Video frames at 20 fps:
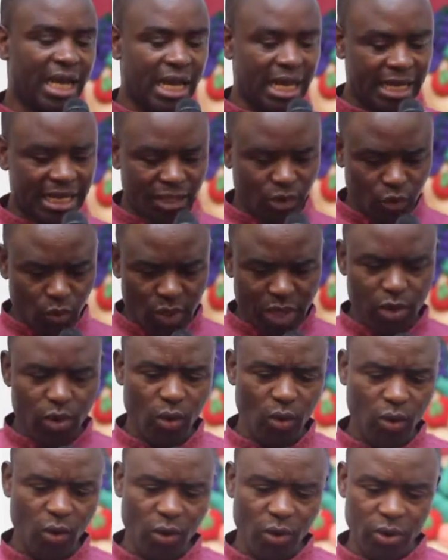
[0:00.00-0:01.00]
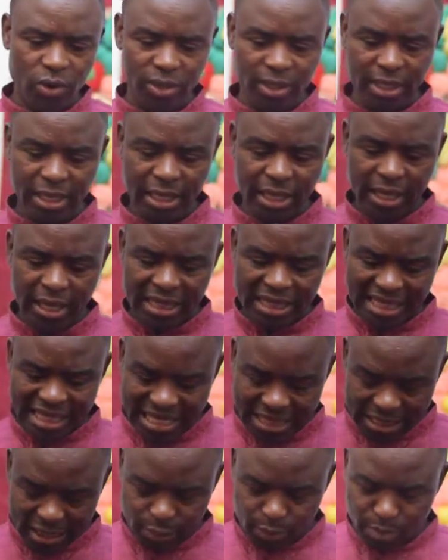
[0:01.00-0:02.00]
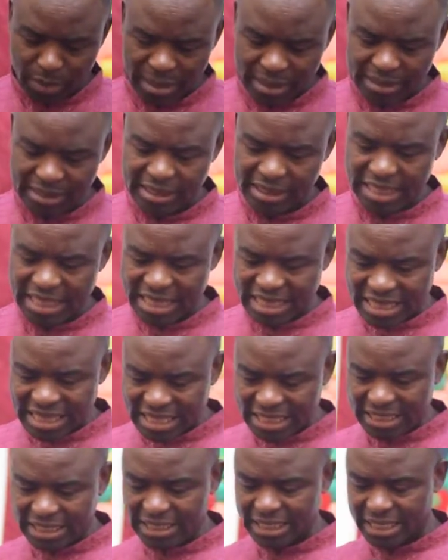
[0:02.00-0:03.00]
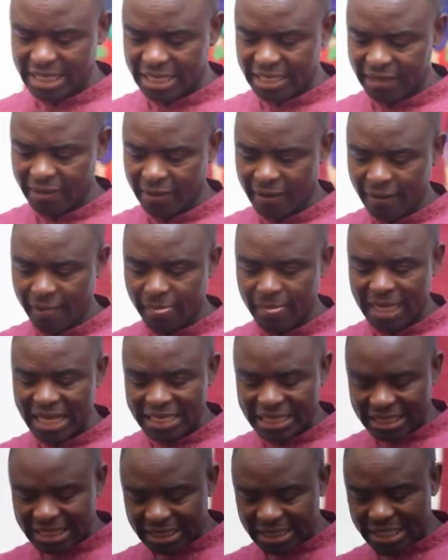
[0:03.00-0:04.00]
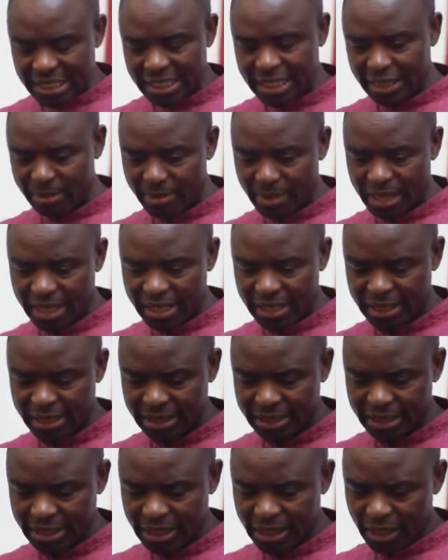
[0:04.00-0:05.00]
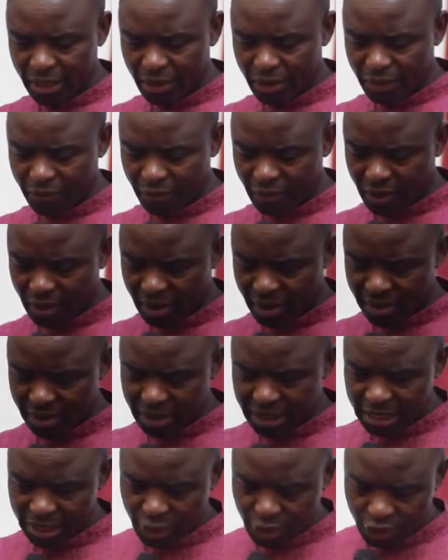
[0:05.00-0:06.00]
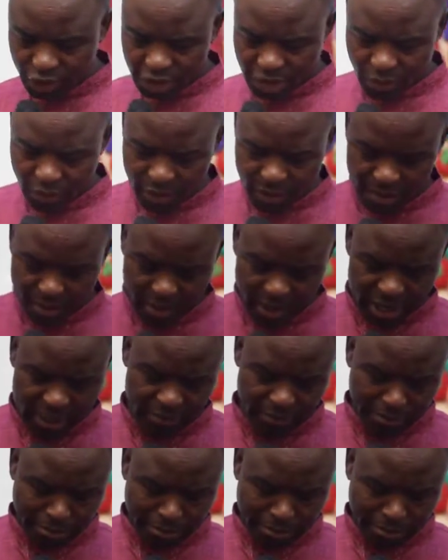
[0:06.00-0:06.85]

And as we go on this month, this year, let's seek the mind of God. Shall we pray?